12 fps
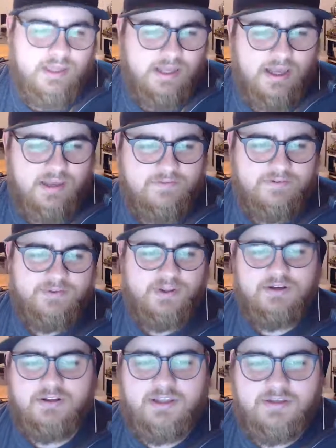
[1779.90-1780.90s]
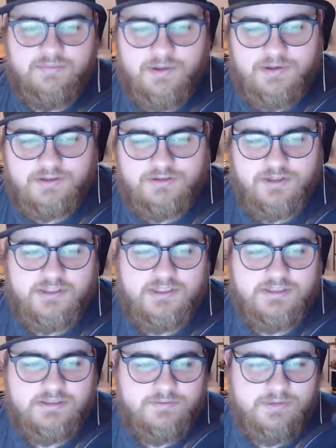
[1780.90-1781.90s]
Yeah, I haven't even thought of that. Maybe I'll try
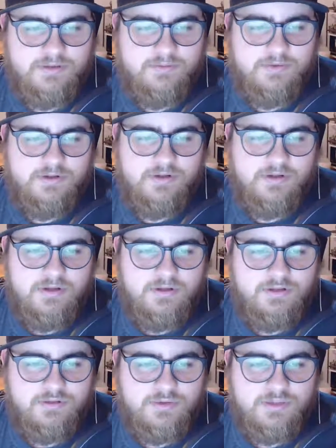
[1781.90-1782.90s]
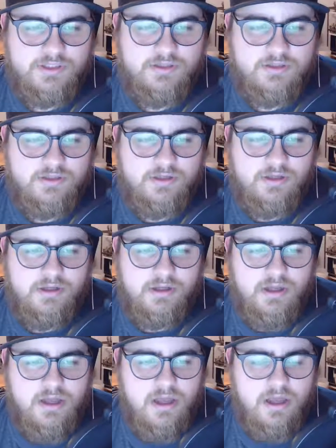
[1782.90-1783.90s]
that sometime this weekend.
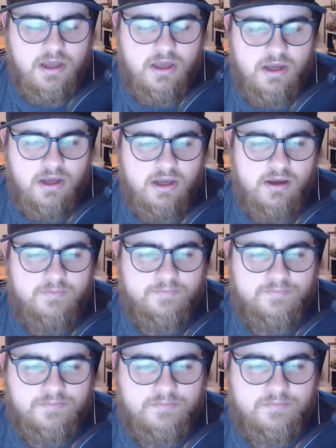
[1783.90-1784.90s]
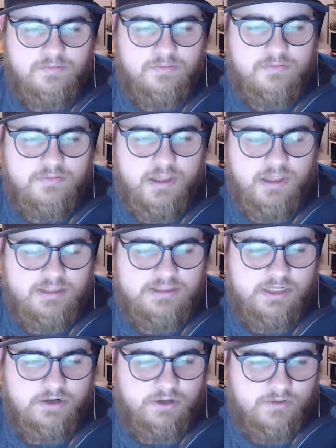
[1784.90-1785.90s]
Is
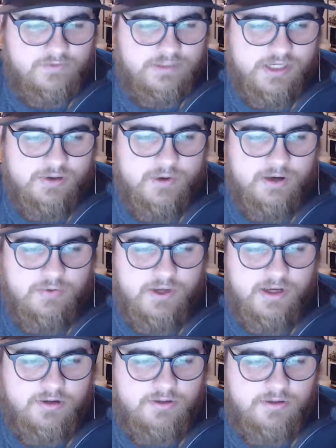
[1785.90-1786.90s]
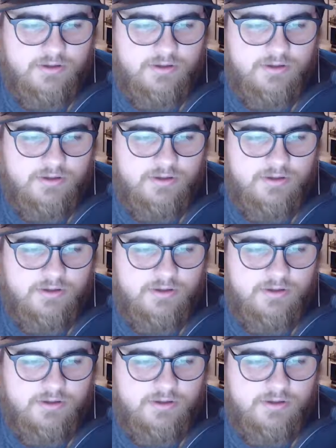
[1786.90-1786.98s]
that all you have to say about A Way Out?